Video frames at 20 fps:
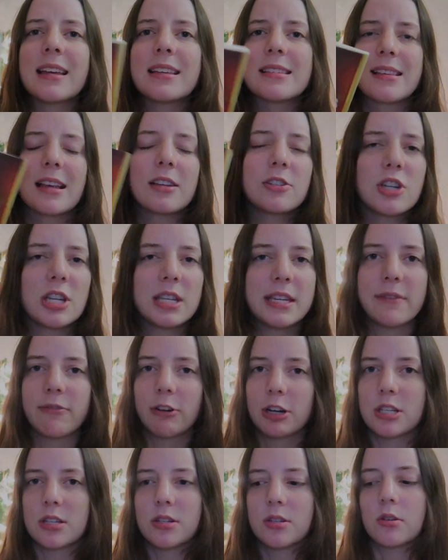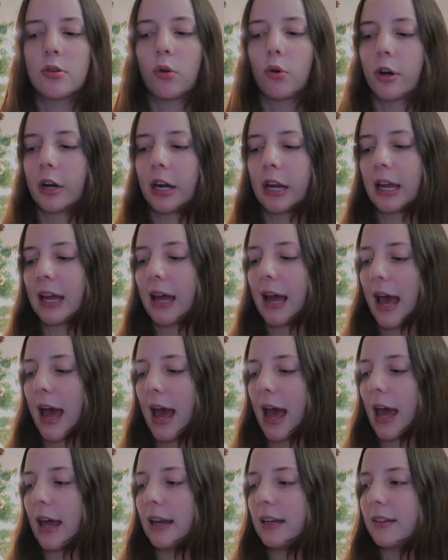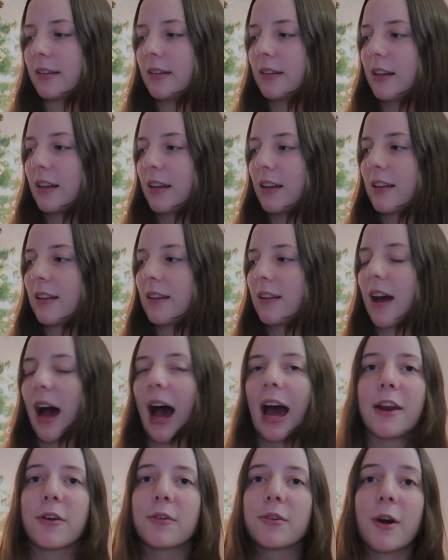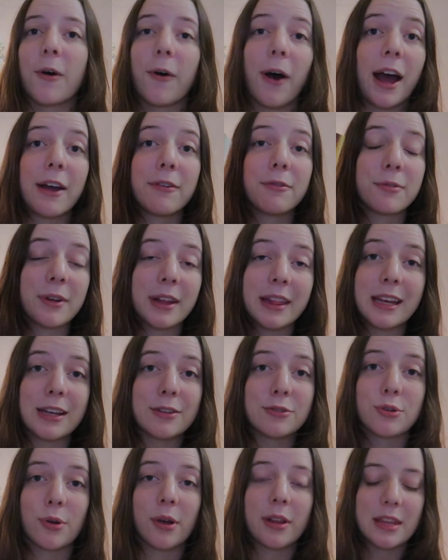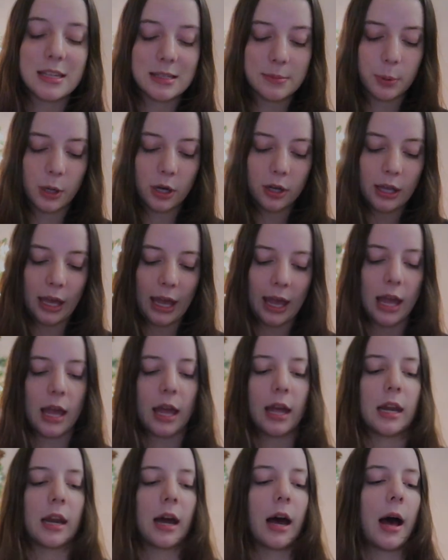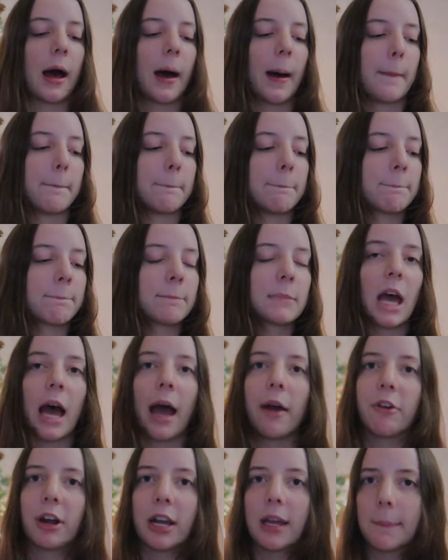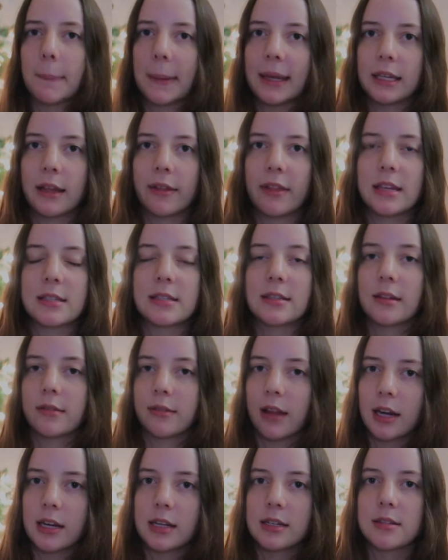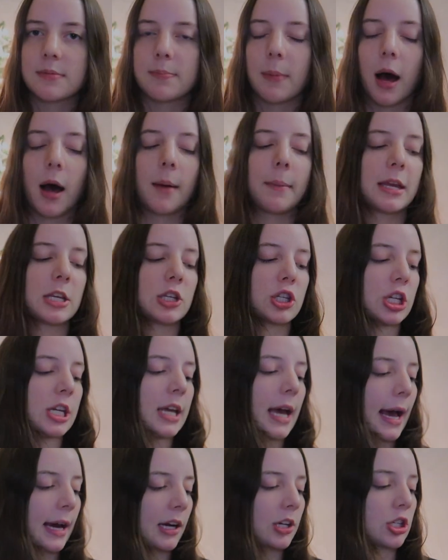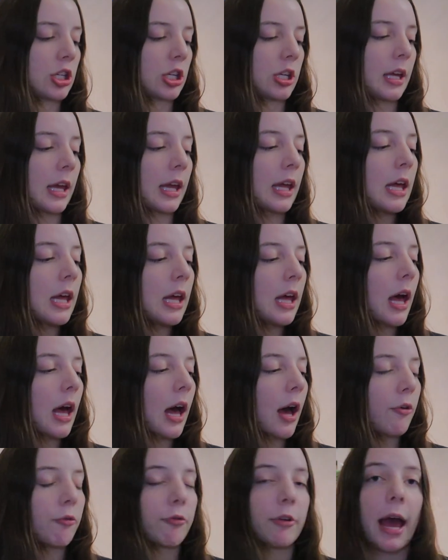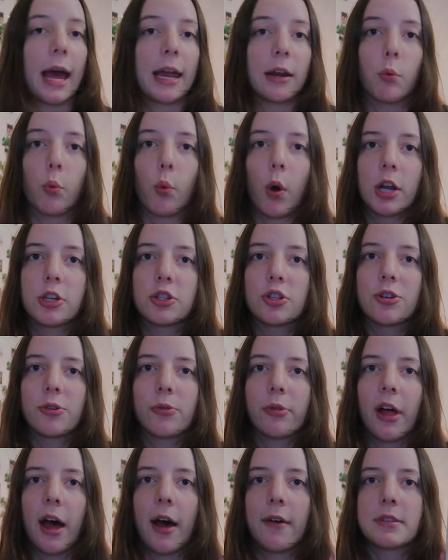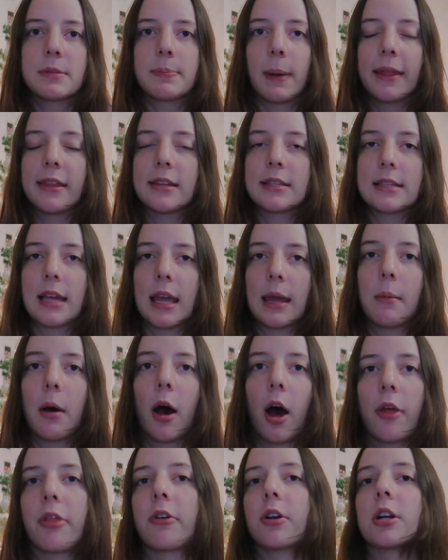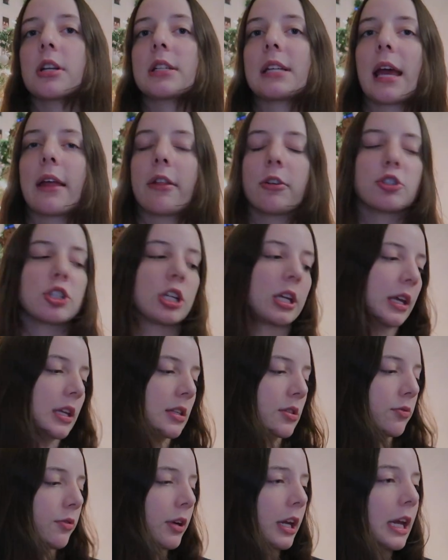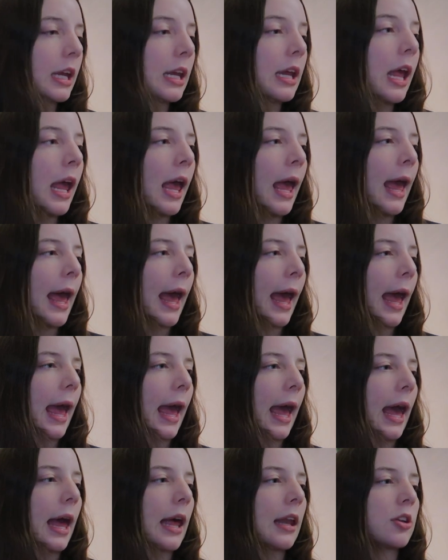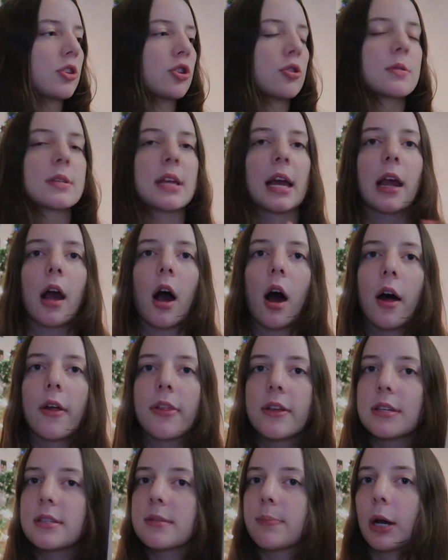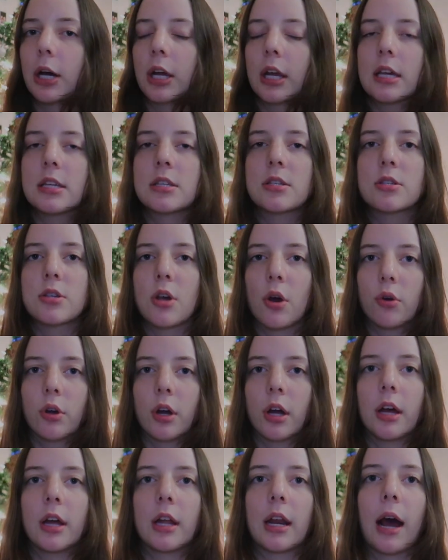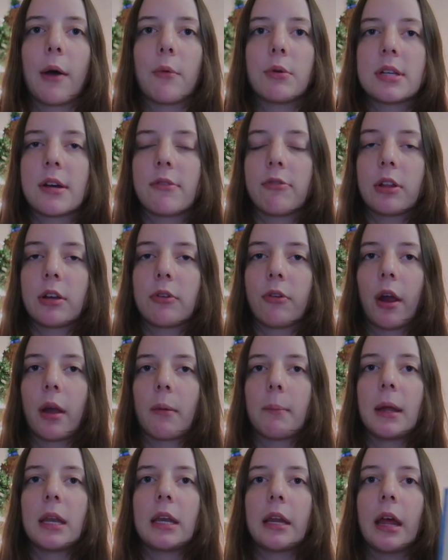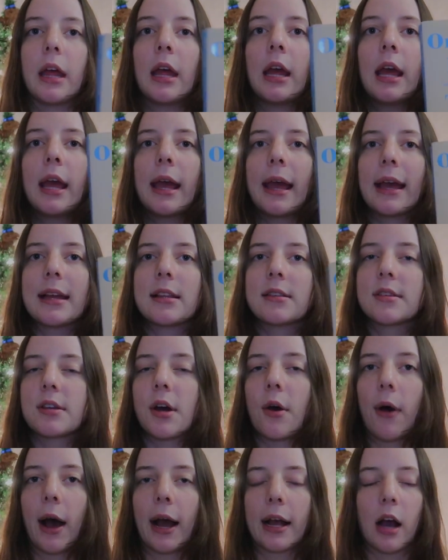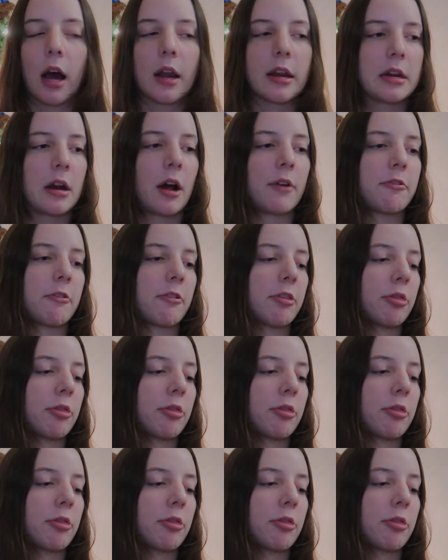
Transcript: a different story, and I don't know, I really enjoyed this book, and I recommended this to London's mom, and she actually read One True Loves by the same author, Taylor Jenkins Reid, and she was like, oh, this book is so good, I would definitely recommend it. And so I got it off of